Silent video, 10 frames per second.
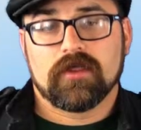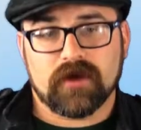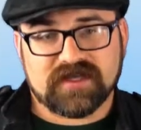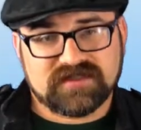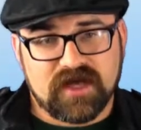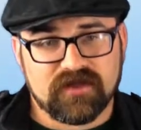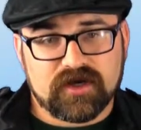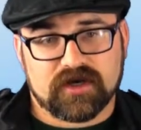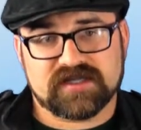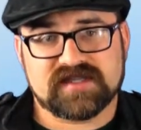Though I can tell
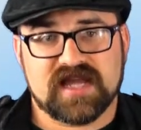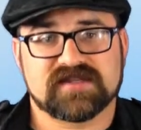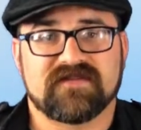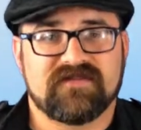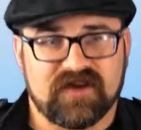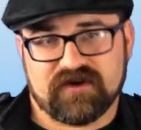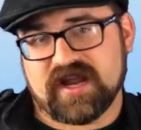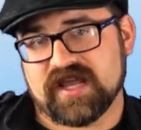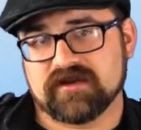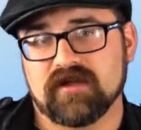the artist has a fair
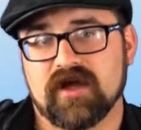handle